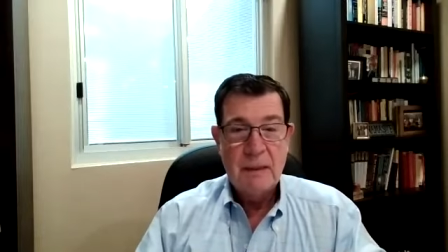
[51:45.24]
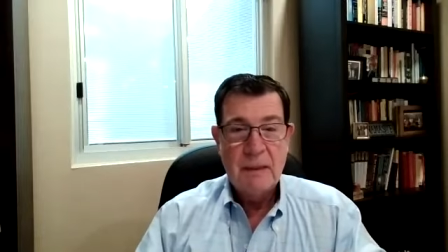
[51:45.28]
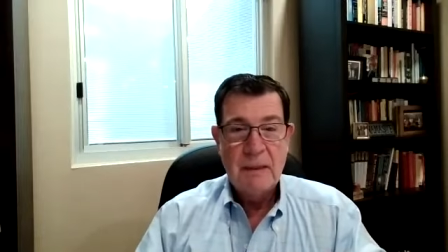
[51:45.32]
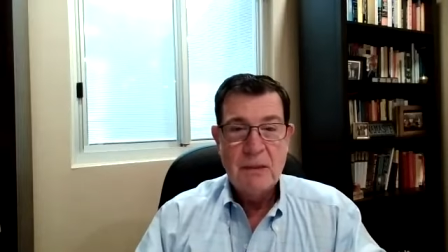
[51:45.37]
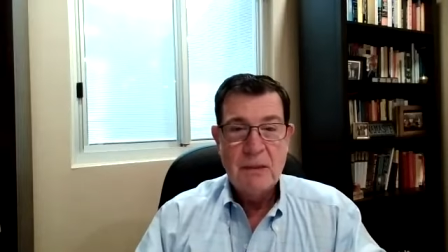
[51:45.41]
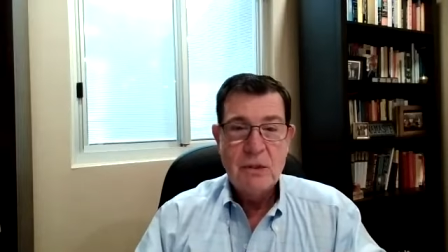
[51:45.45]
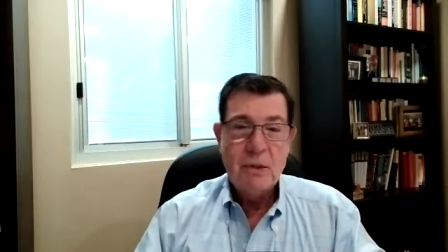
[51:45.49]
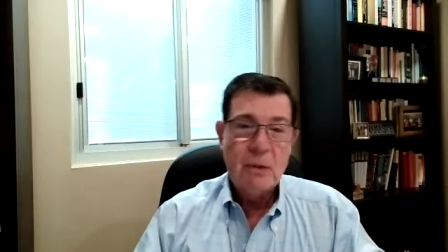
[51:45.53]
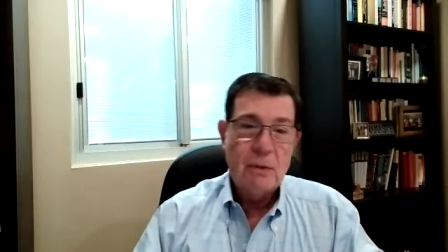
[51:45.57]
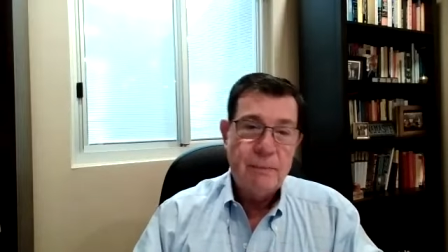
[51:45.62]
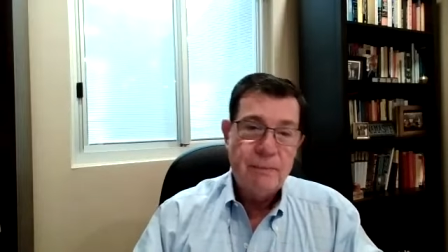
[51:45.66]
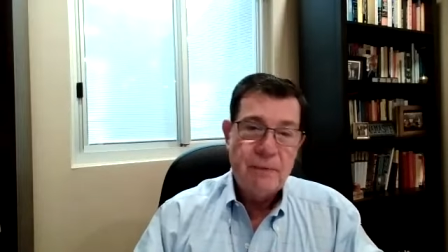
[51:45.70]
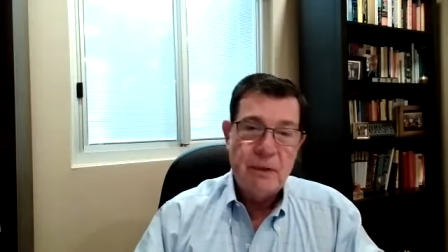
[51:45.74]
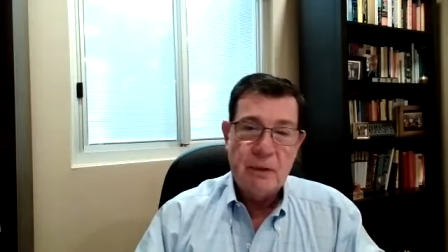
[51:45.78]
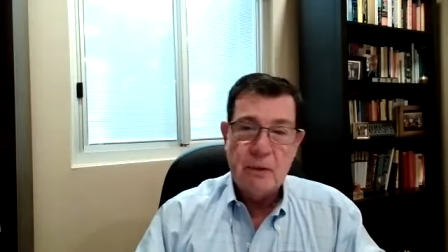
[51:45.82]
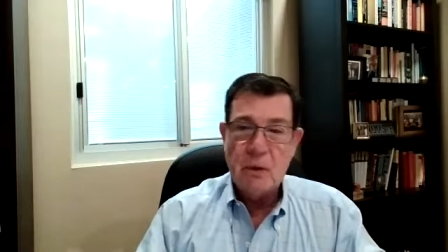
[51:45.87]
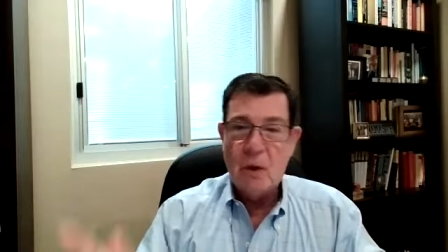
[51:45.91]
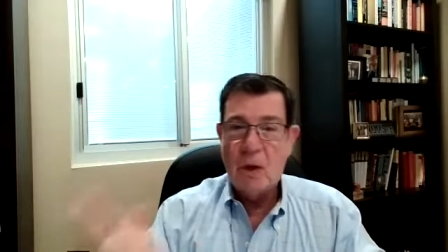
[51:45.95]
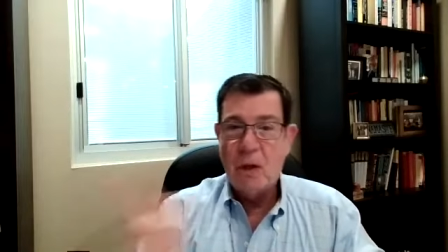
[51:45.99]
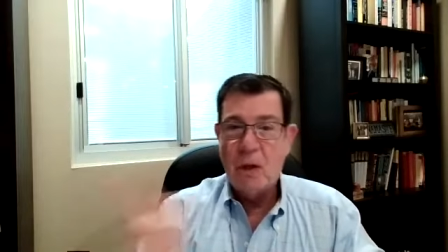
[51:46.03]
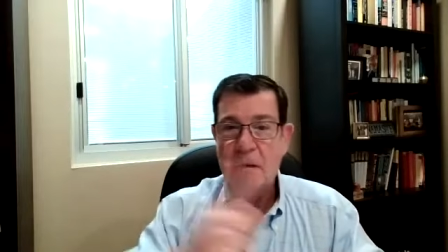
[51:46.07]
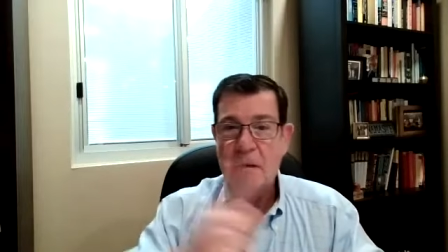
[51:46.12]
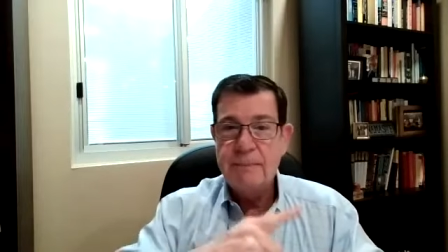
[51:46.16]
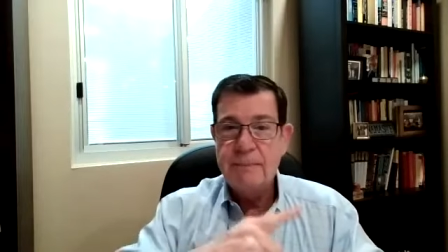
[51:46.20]
So they're
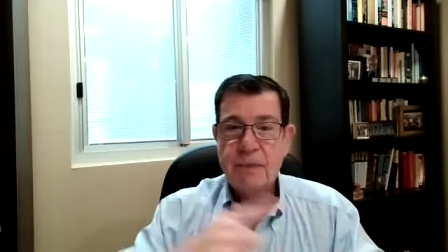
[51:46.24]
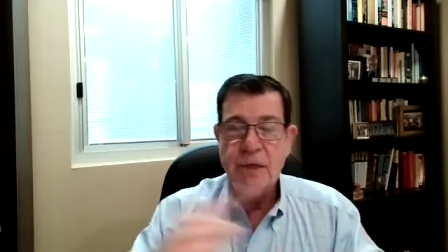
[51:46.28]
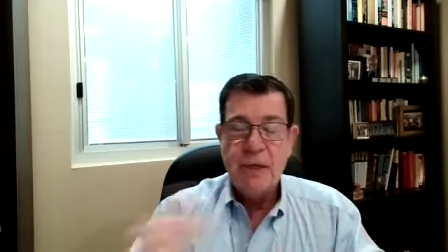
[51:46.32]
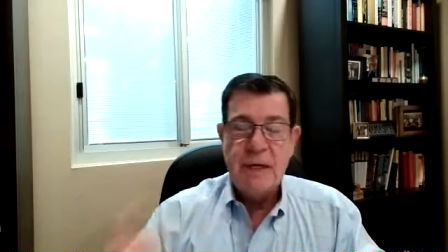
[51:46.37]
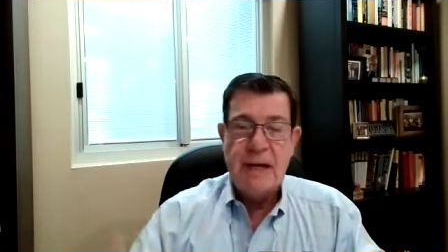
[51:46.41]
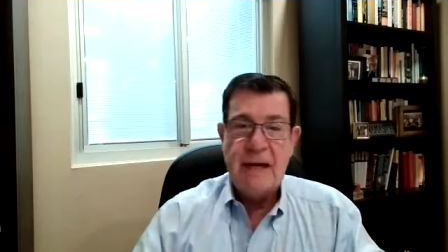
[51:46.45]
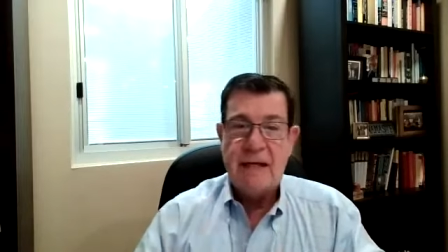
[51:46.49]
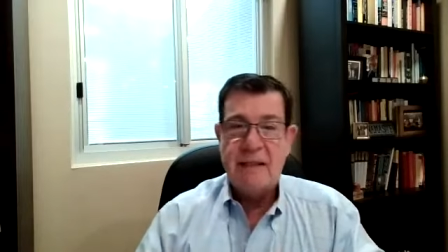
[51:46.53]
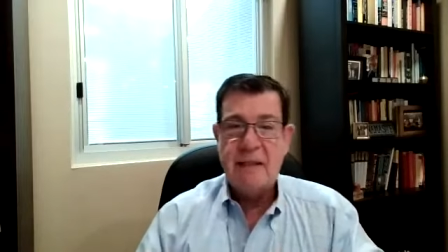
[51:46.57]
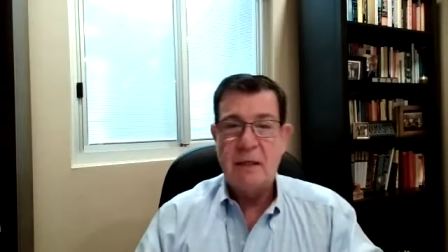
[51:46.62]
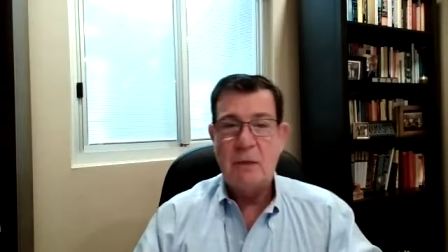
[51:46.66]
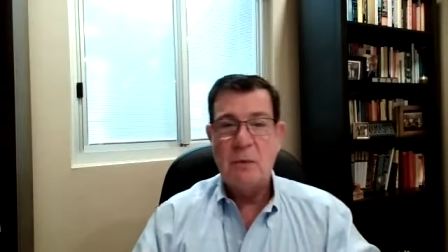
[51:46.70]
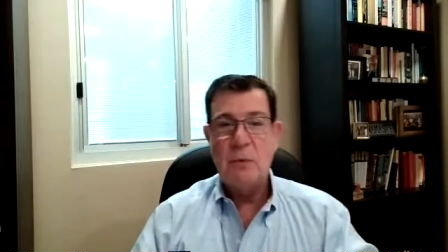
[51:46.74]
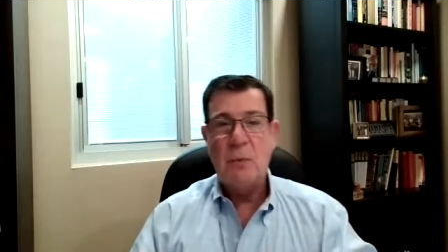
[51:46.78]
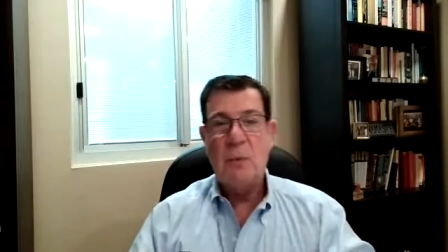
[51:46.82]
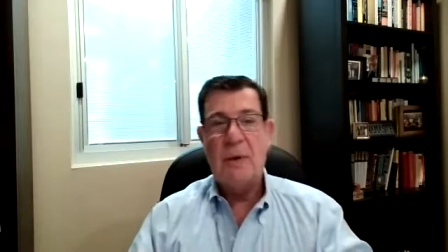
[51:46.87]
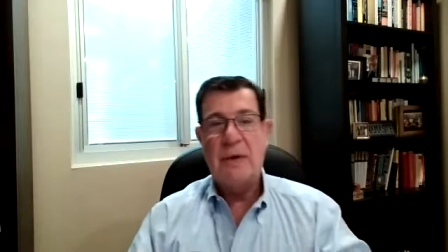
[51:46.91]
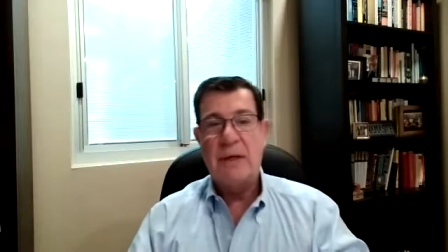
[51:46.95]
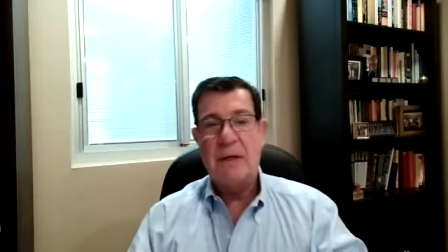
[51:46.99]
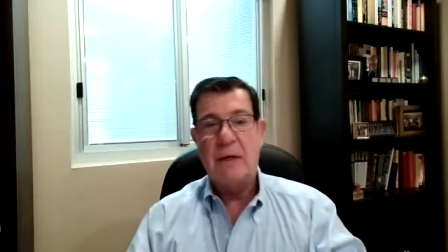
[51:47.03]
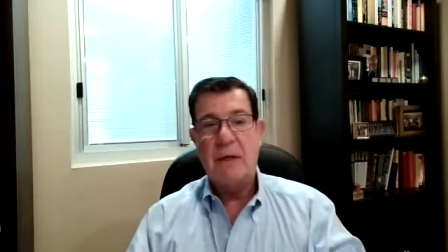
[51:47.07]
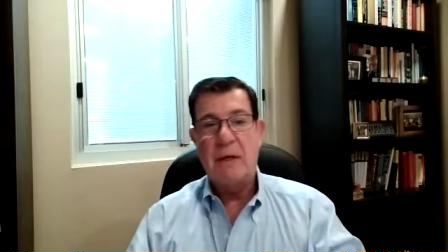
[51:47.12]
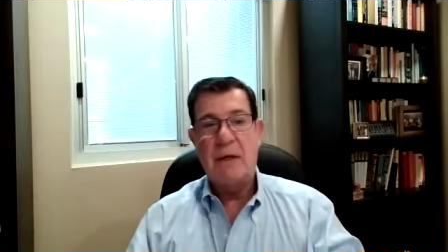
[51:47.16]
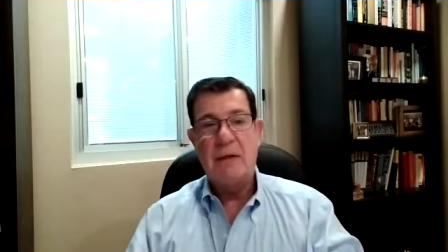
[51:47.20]
all connected to
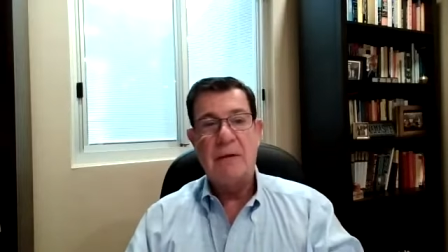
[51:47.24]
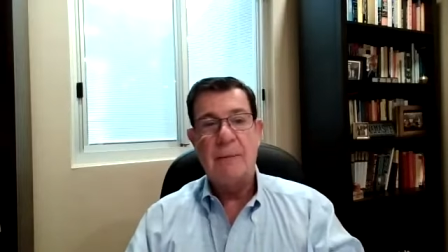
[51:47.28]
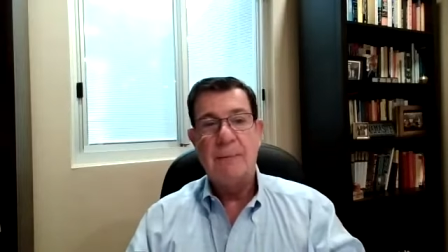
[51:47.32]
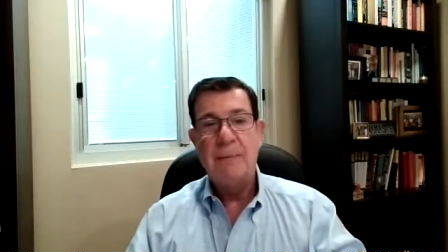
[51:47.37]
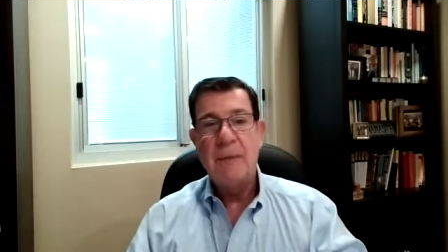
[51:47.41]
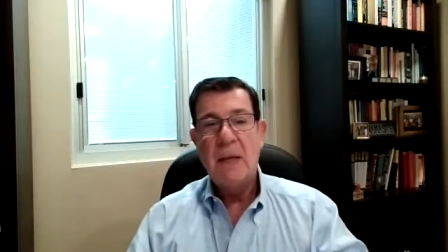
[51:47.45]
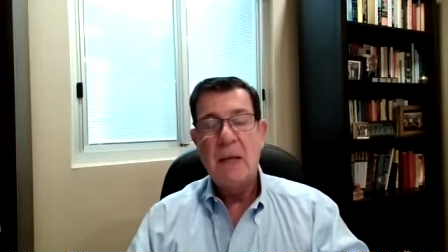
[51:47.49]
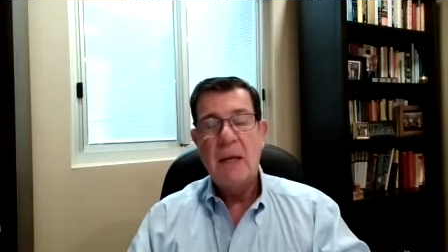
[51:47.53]
one another.